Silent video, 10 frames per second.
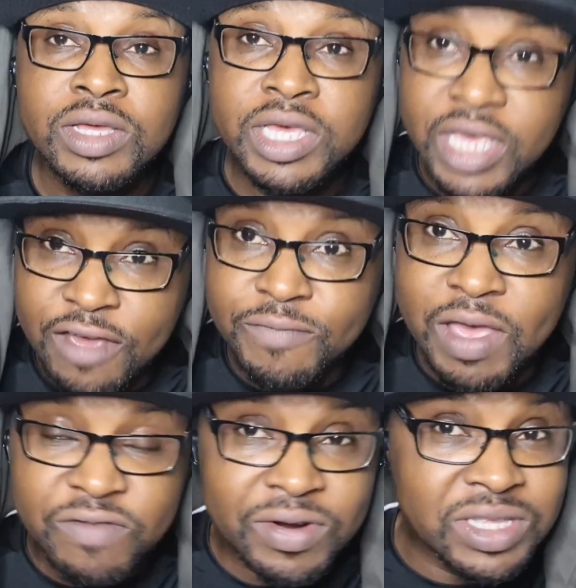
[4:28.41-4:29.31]
he gave
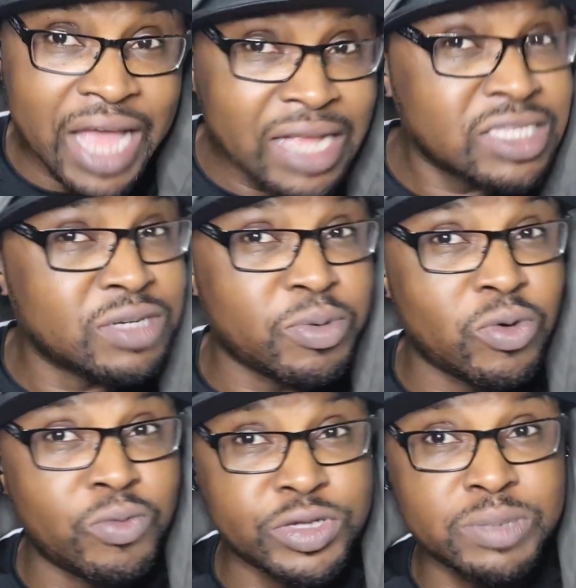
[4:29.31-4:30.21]
me a very
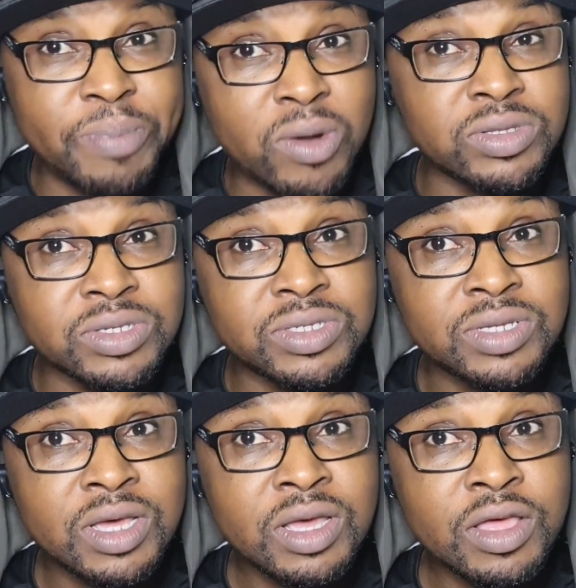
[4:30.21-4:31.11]
tangible response.